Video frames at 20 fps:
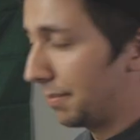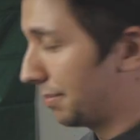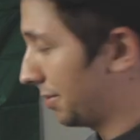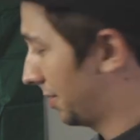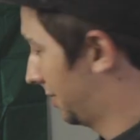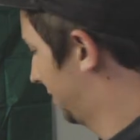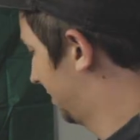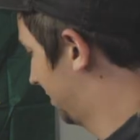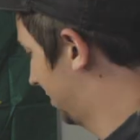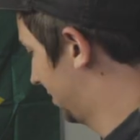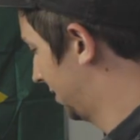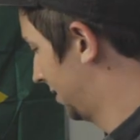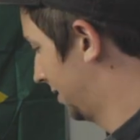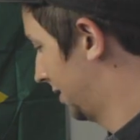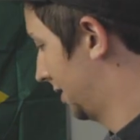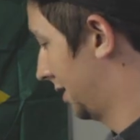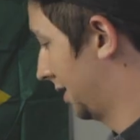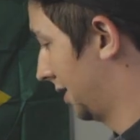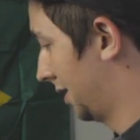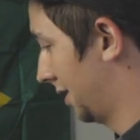up,
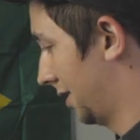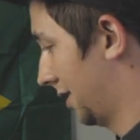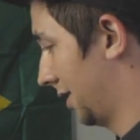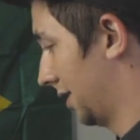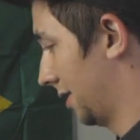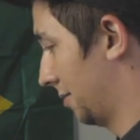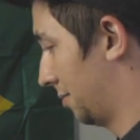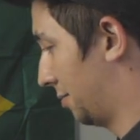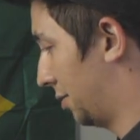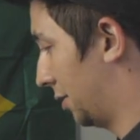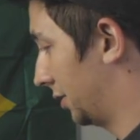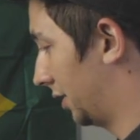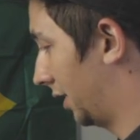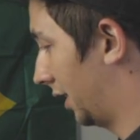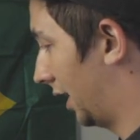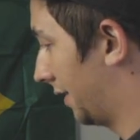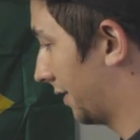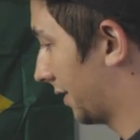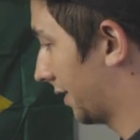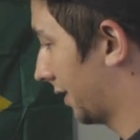pull the
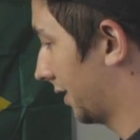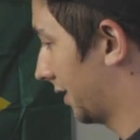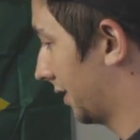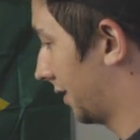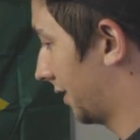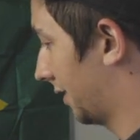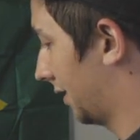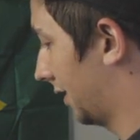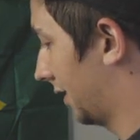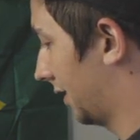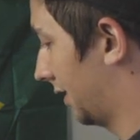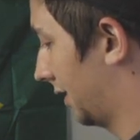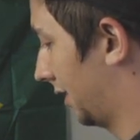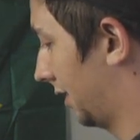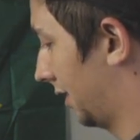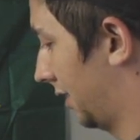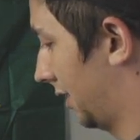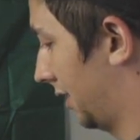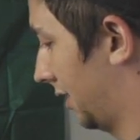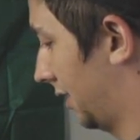lever,
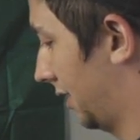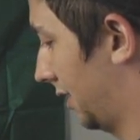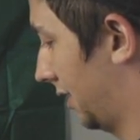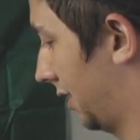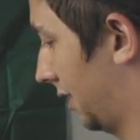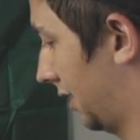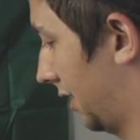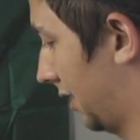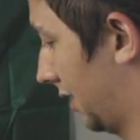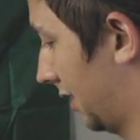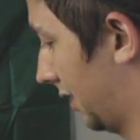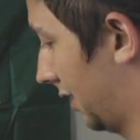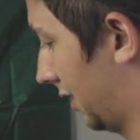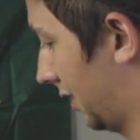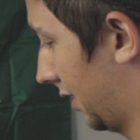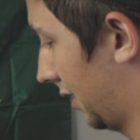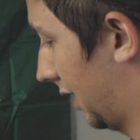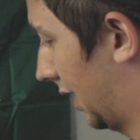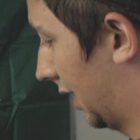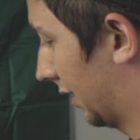
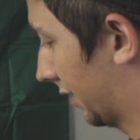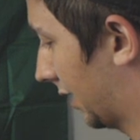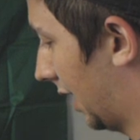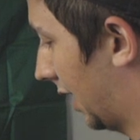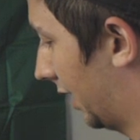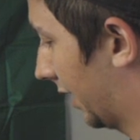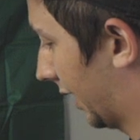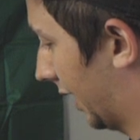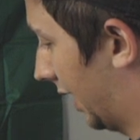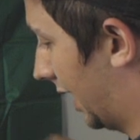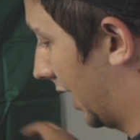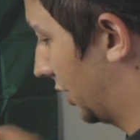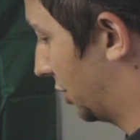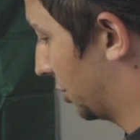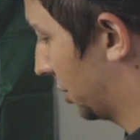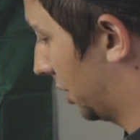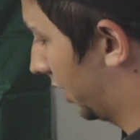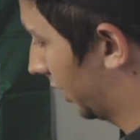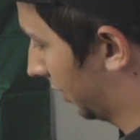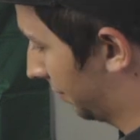and it's got like a
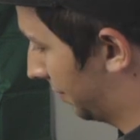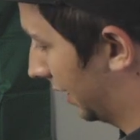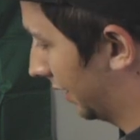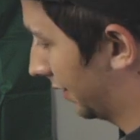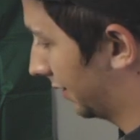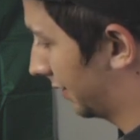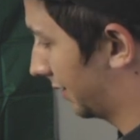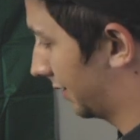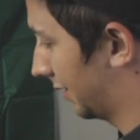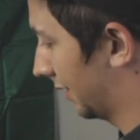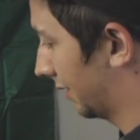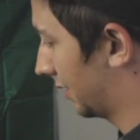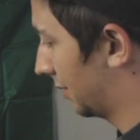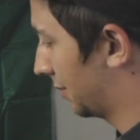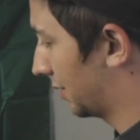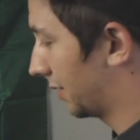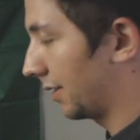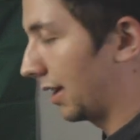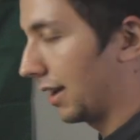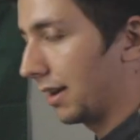hydraulic based
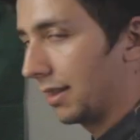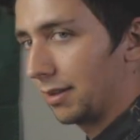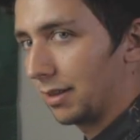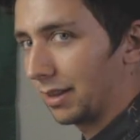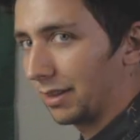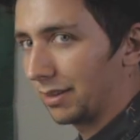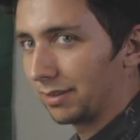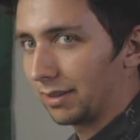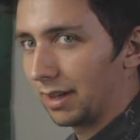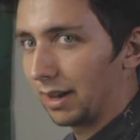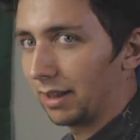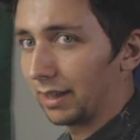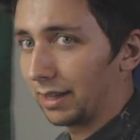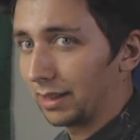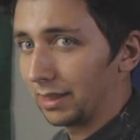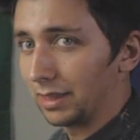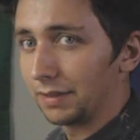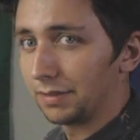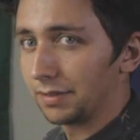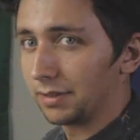system inside of there that just kind of
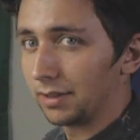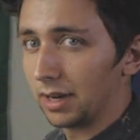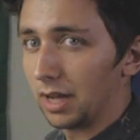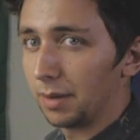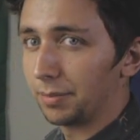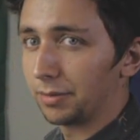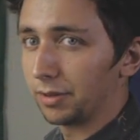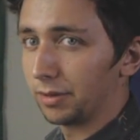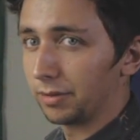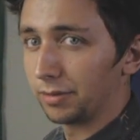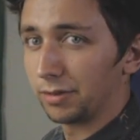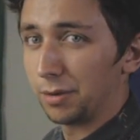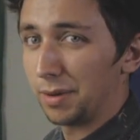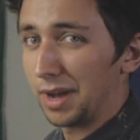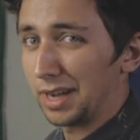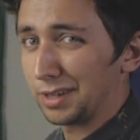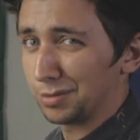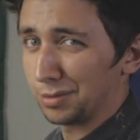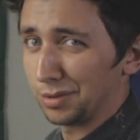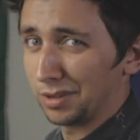like lifts it up. So there's no
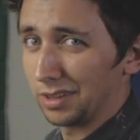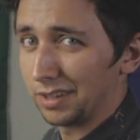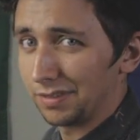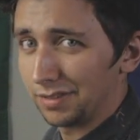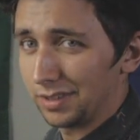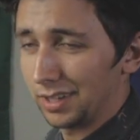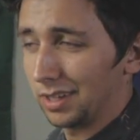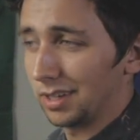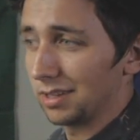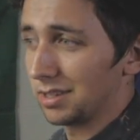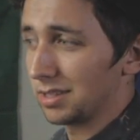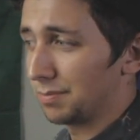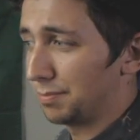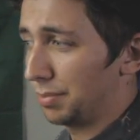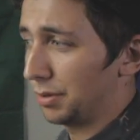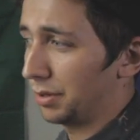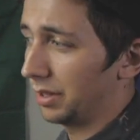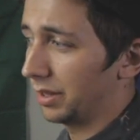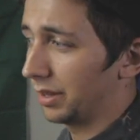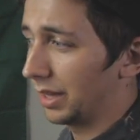actual lifting. You just
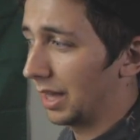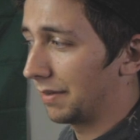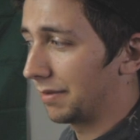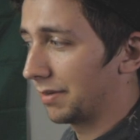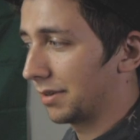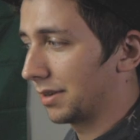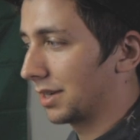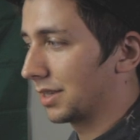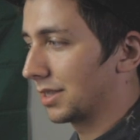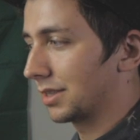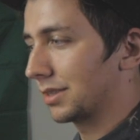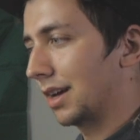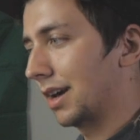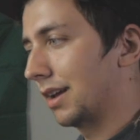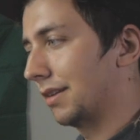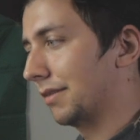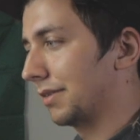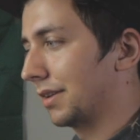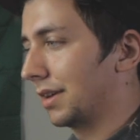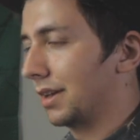pull a lever and it just
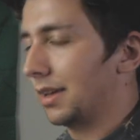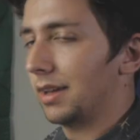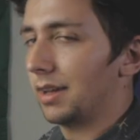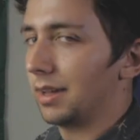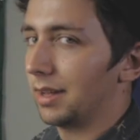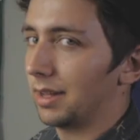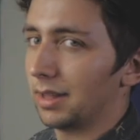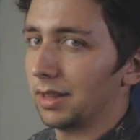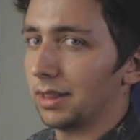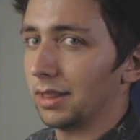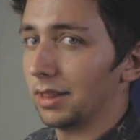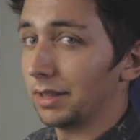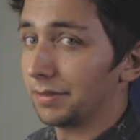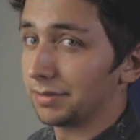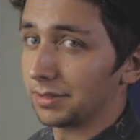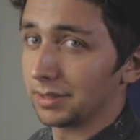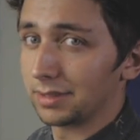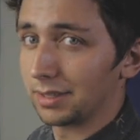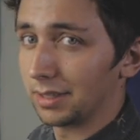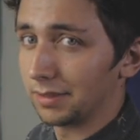kind of
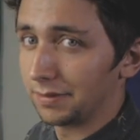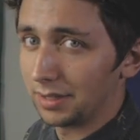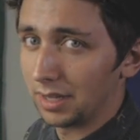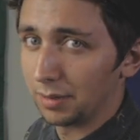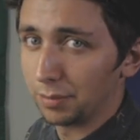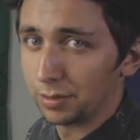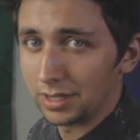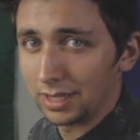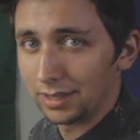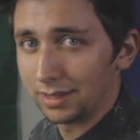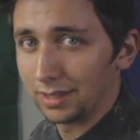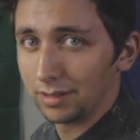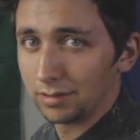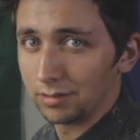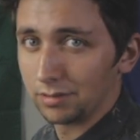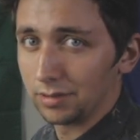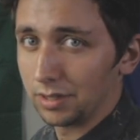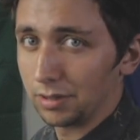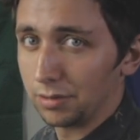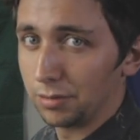lifts itself up, which I think
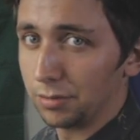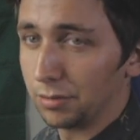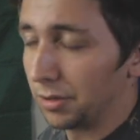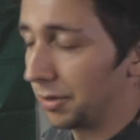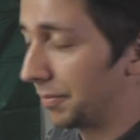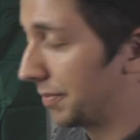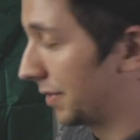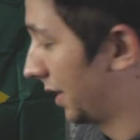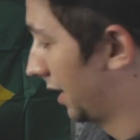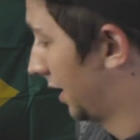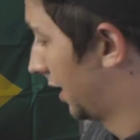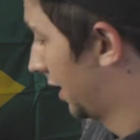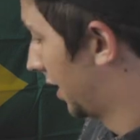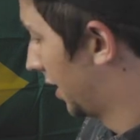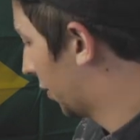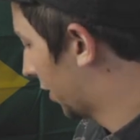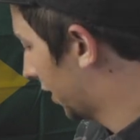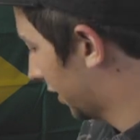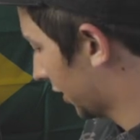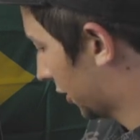is really cool.
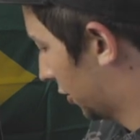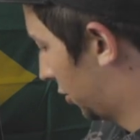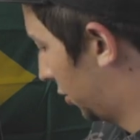One of the